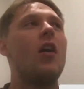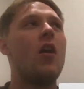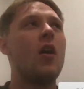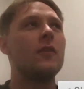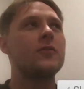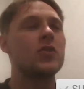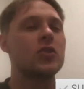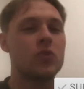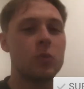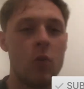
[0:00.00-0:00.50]

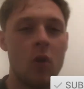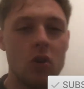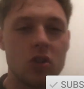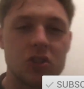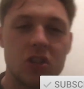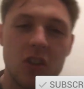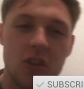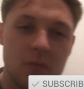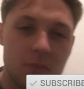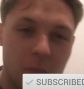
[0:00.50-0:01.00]
I've just watched
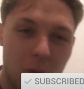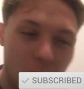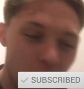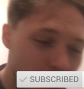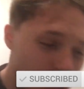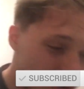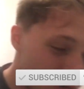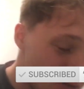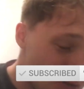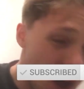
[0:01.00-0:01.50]
the
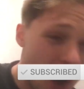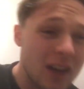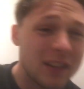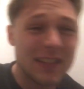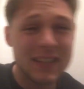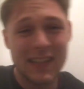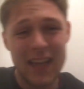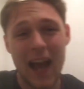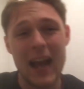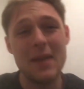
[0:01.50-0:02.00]
most
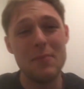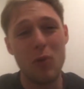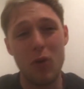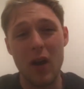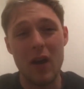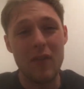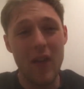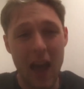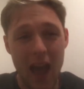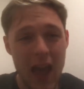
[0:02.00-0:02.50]
nuts game
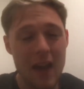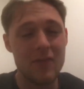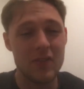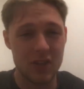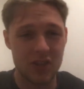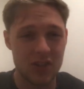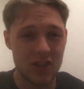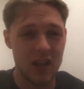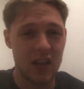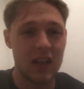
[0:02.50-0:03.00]
I've ever
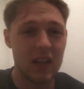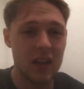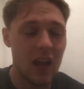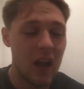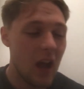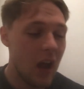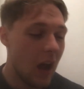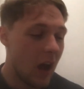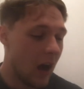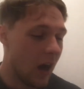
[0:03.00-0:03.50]
seen
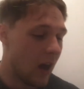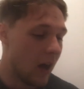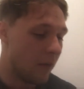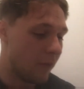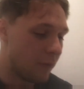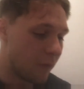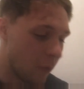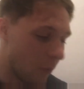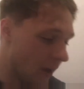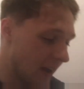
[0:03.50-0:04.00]

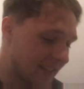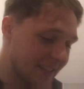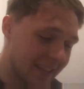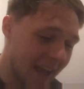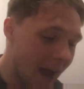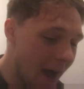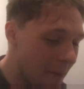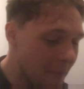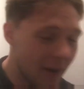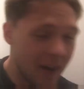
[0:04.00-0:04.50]
for West
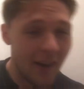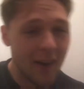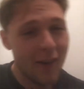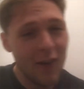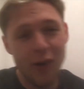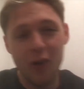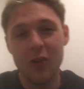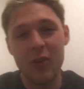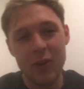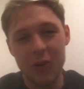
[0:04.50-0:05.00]
Ham in a
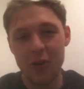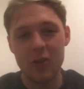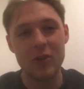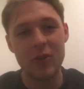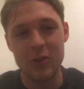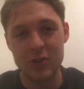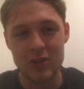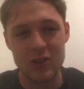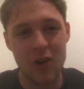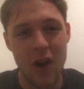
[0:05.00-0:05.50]
long, long,
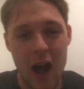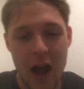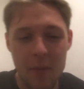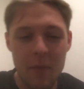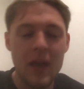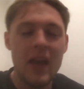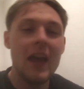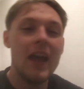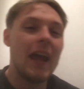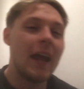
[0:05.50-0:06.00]
long time.
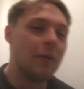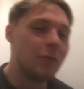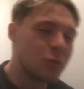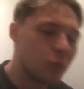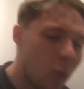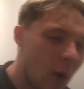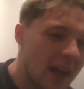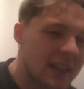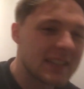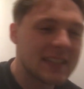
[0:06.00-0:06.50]
It was
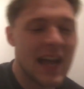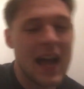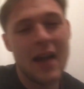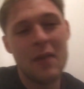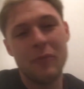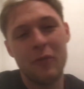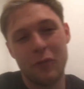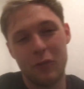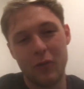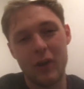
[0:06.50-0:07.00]
West
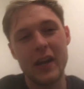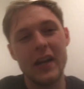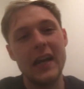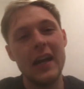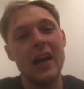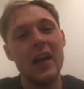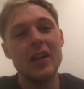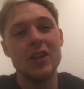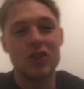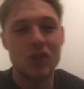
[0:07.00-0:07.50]
Ham
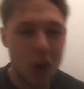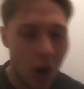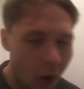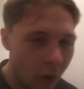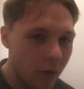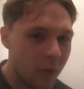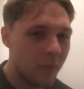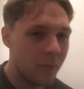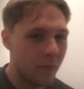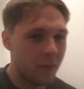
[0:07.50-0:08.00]
3,
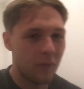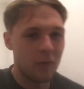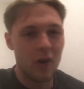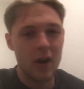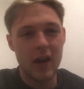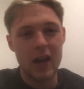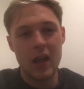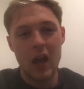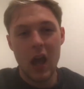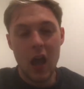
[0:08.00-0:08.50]
Tottenham
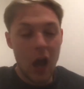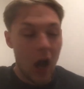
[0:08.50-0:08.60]
3.